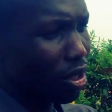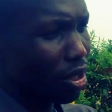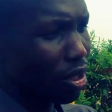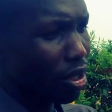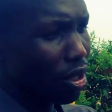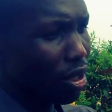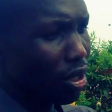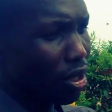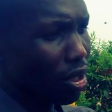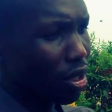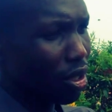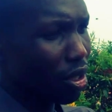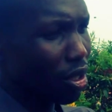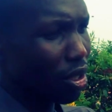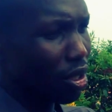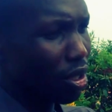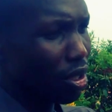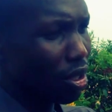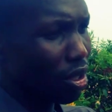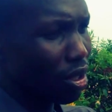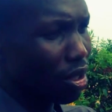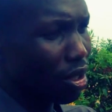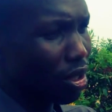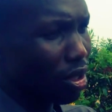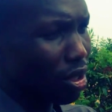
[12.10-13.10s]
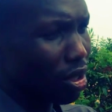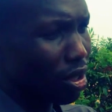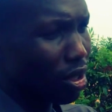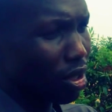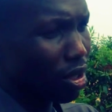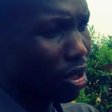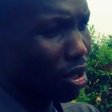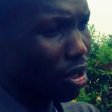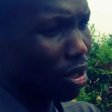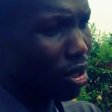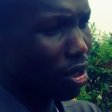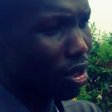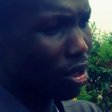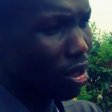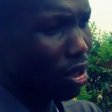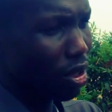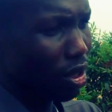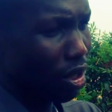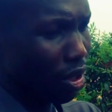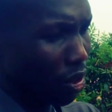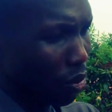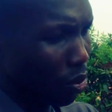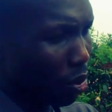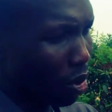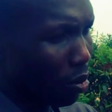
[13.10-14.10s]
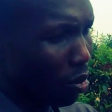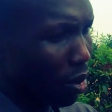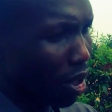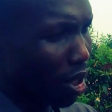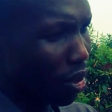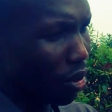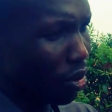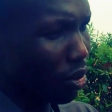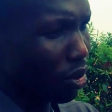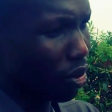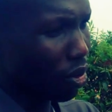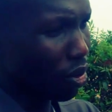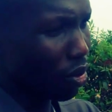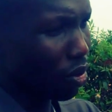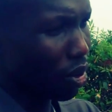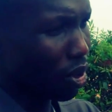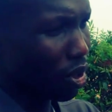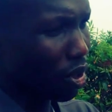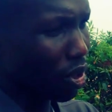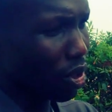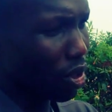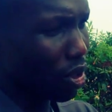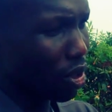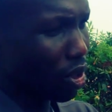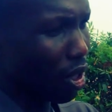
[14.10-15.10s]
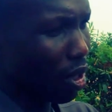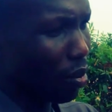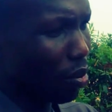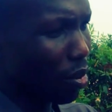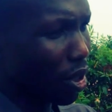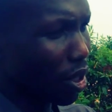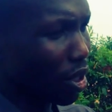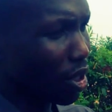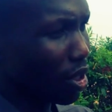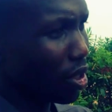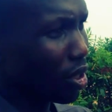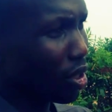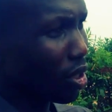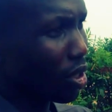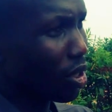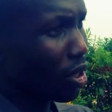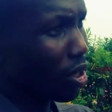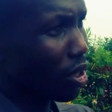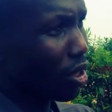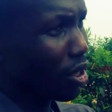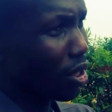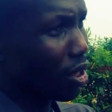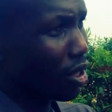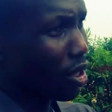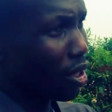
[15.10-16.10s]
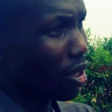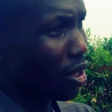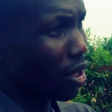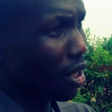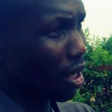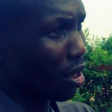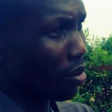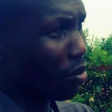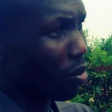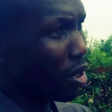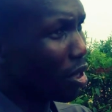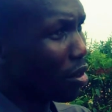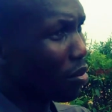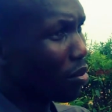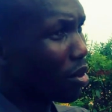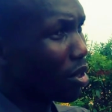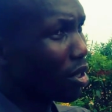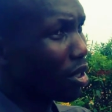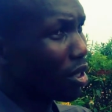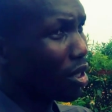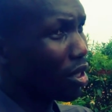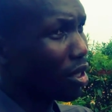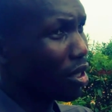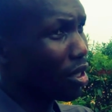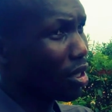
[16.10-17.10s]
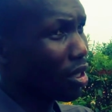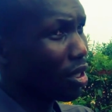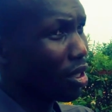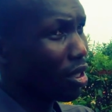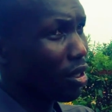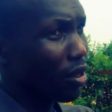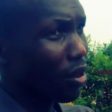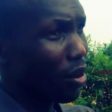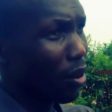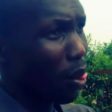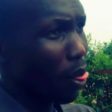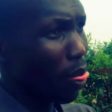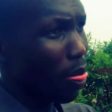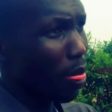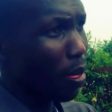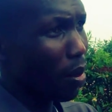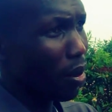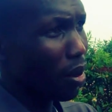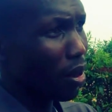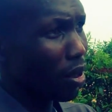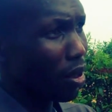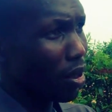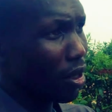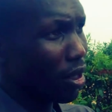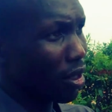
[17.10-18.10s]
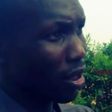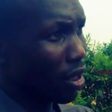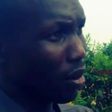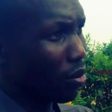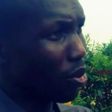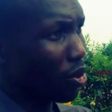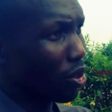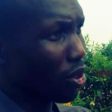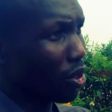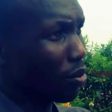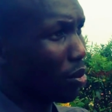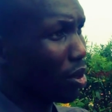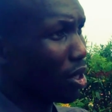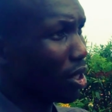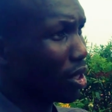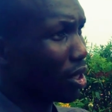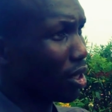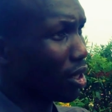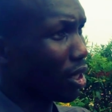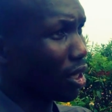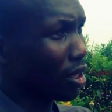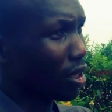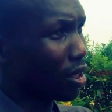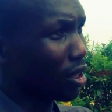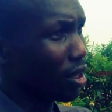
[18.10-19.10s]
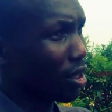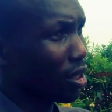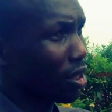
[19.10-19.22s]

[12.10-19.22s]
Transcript: in the spring marathons, which is coming, yeah. then maybe there's a possibility that